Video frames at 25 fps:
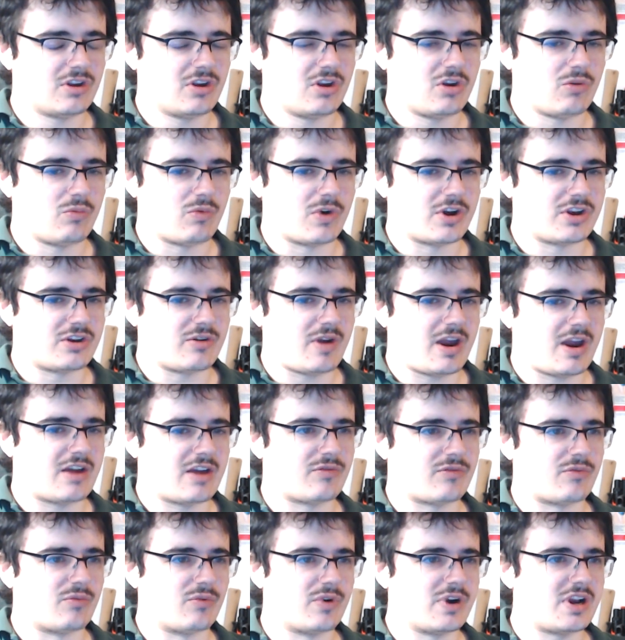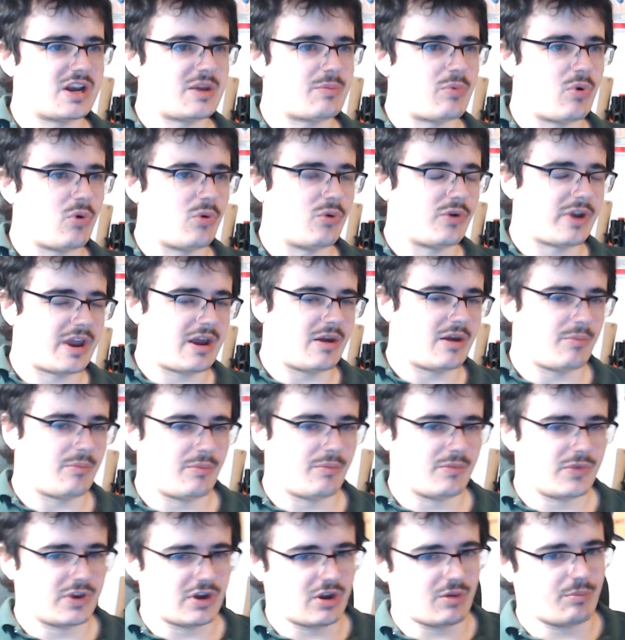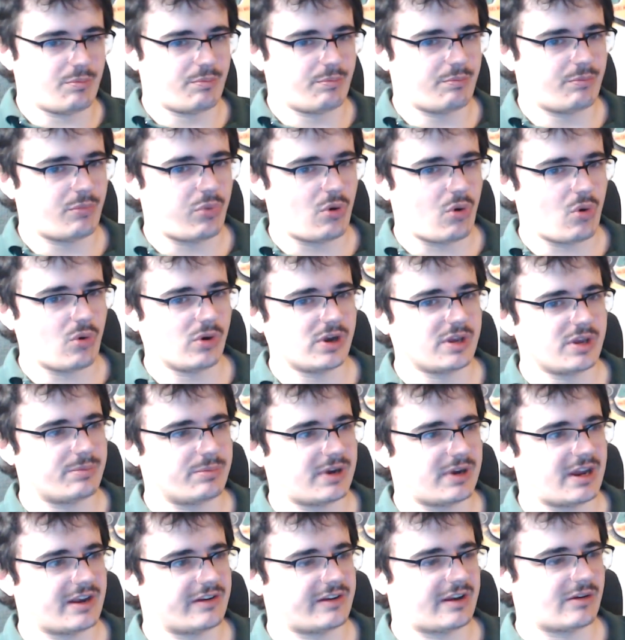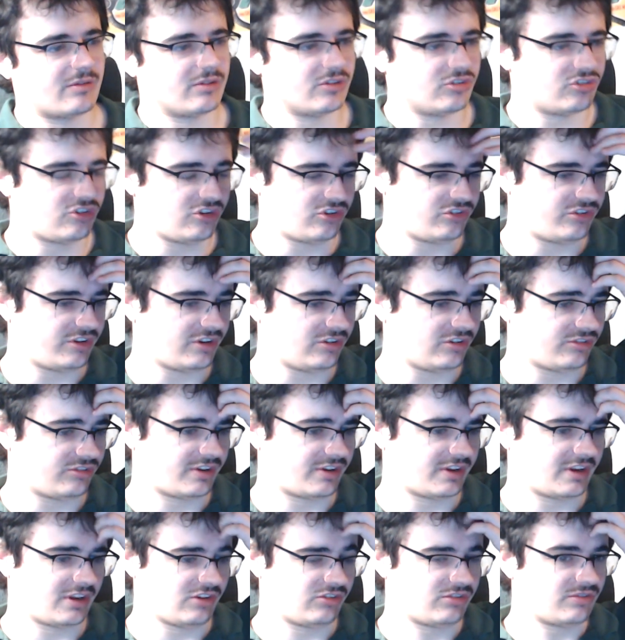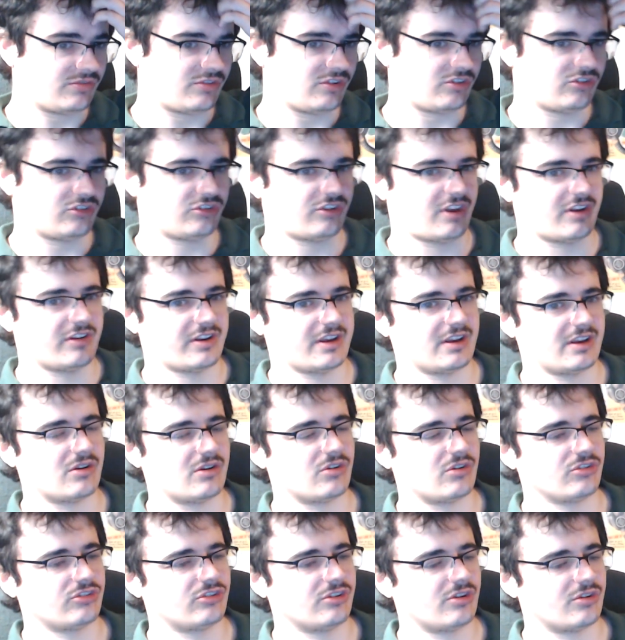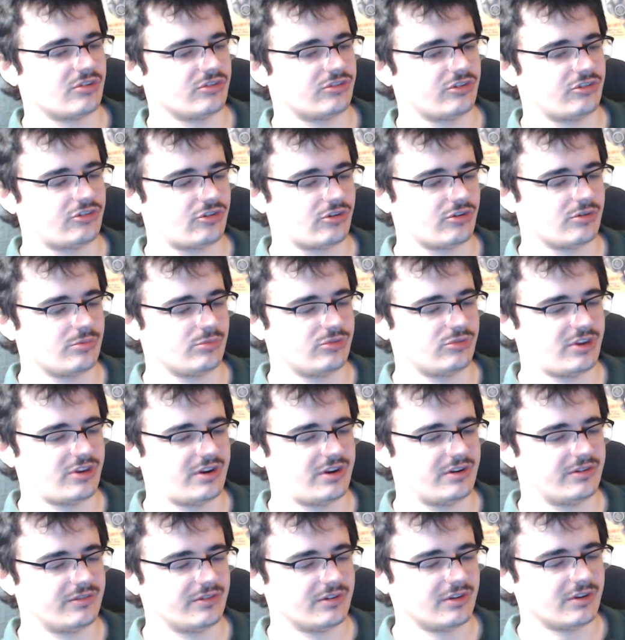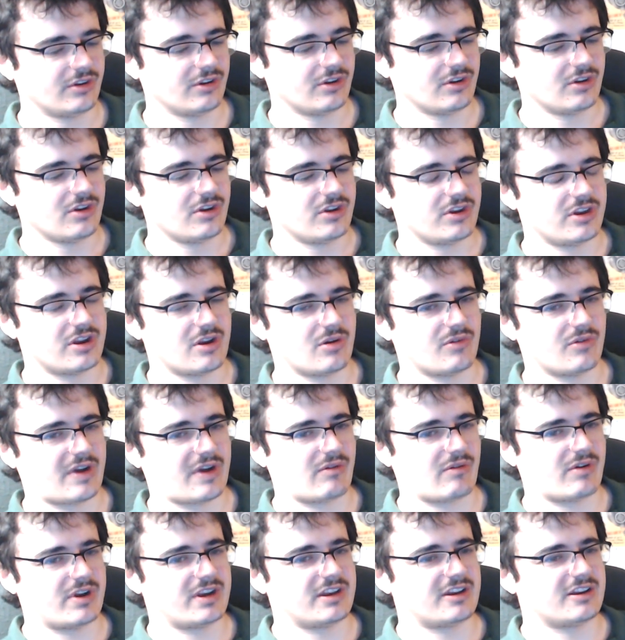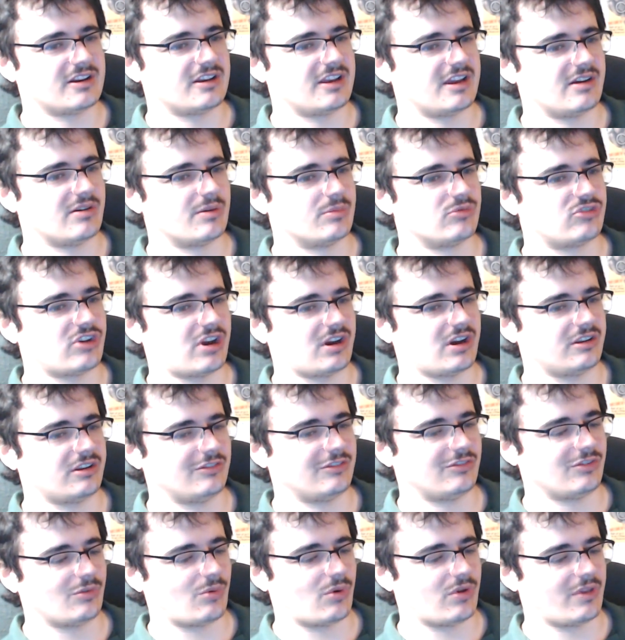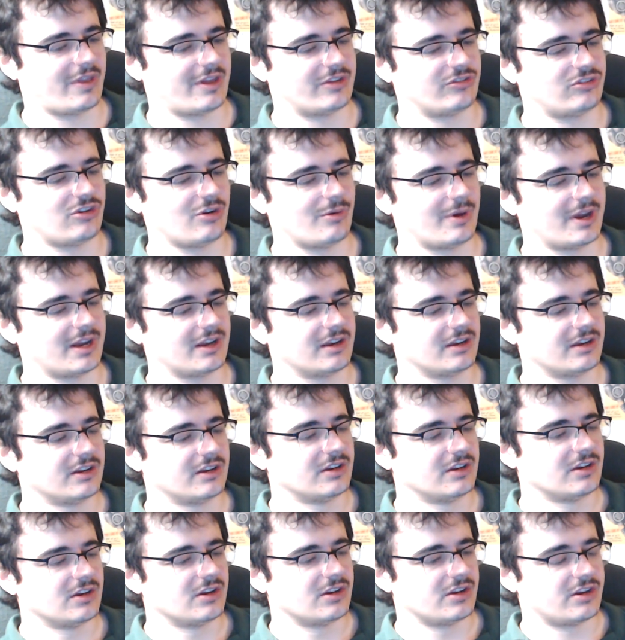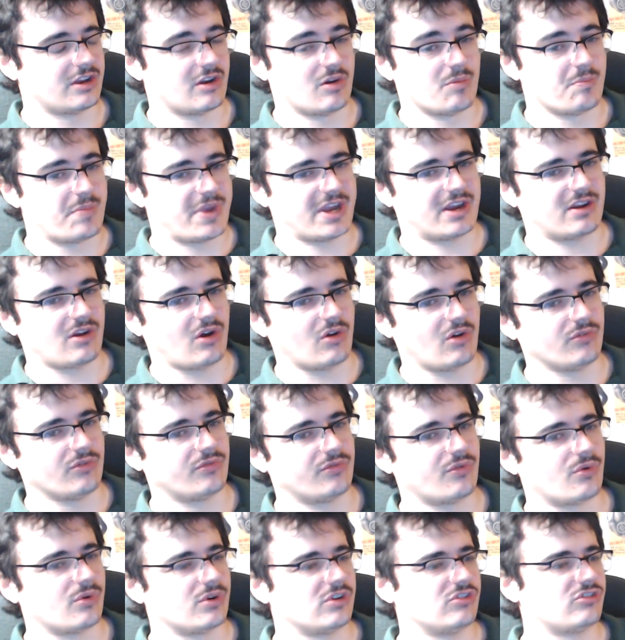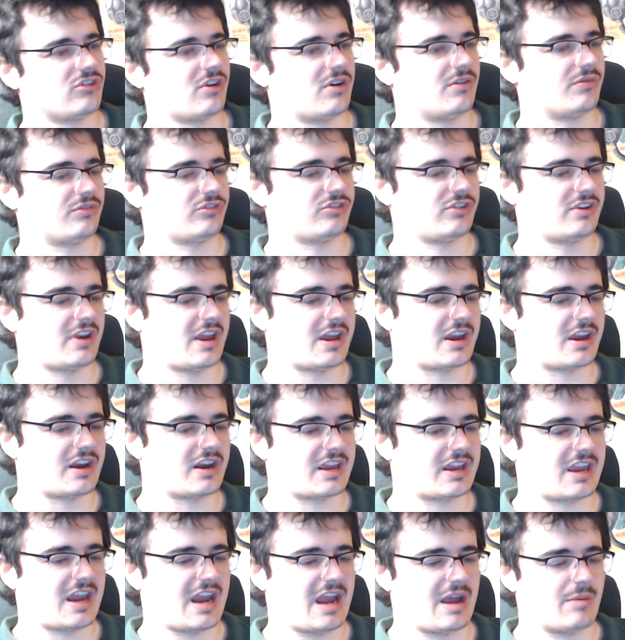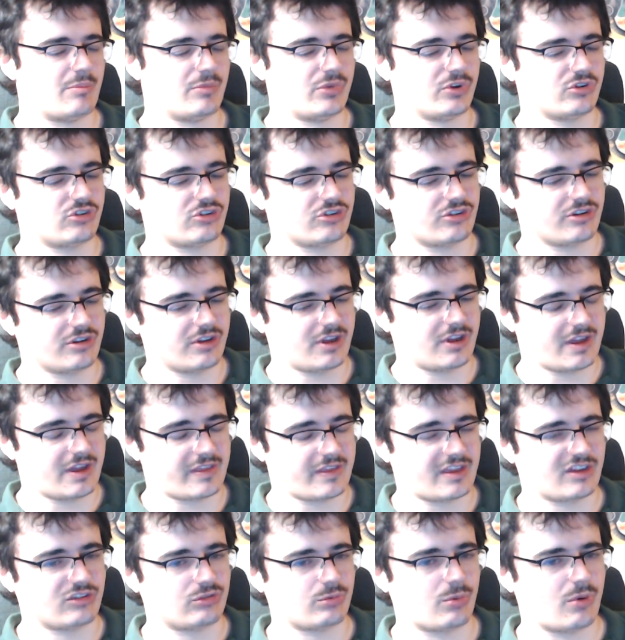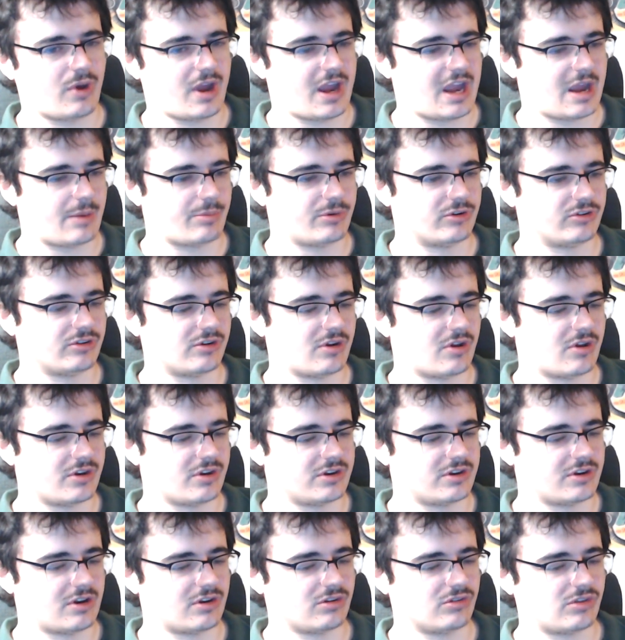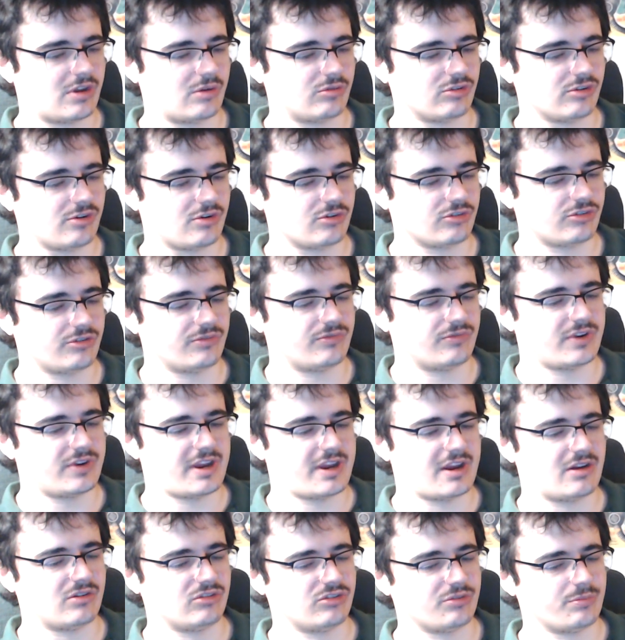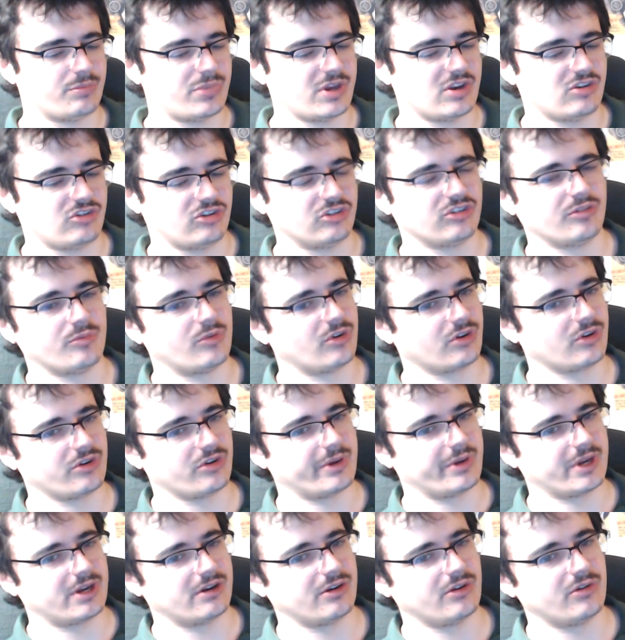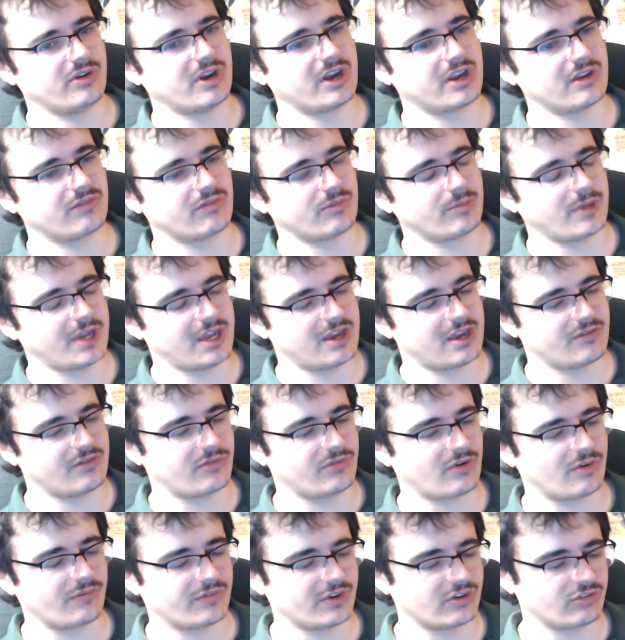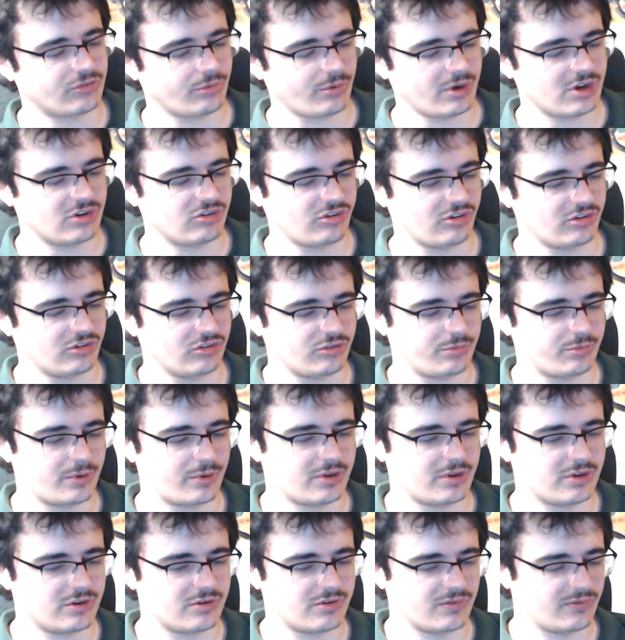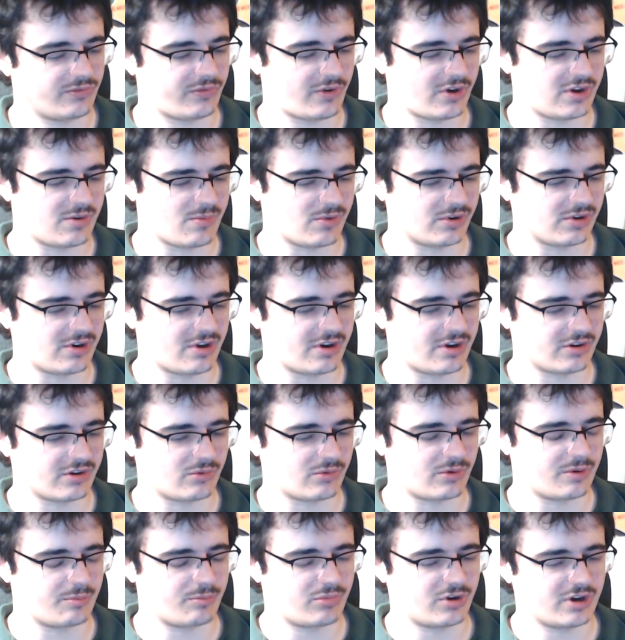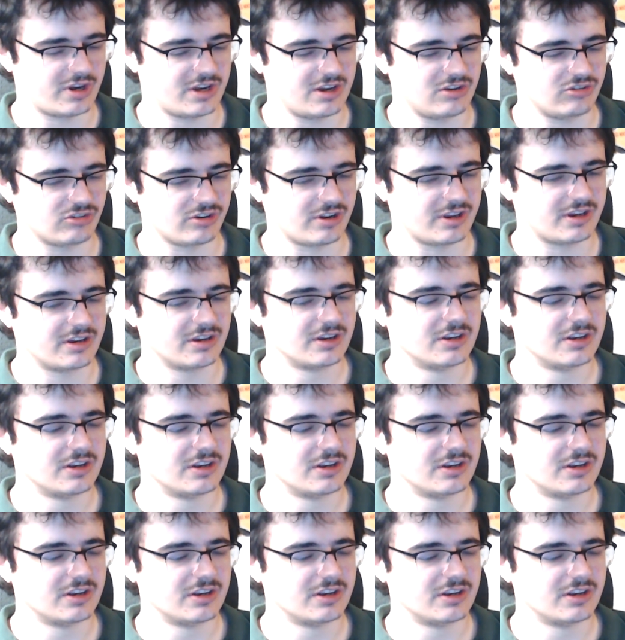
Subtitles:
when you have really poorly planned out logistics like this of just sending lots and lots of troops in, you know, without any clear objectives of what they're doing, you know, in big convoys, obviously they're going to get ambushed, and that's what happened a lot. You know, there's lots of videos and pictures, I'm not going to include any of them here for obvious reasons, but you can find them online quite pretty easily,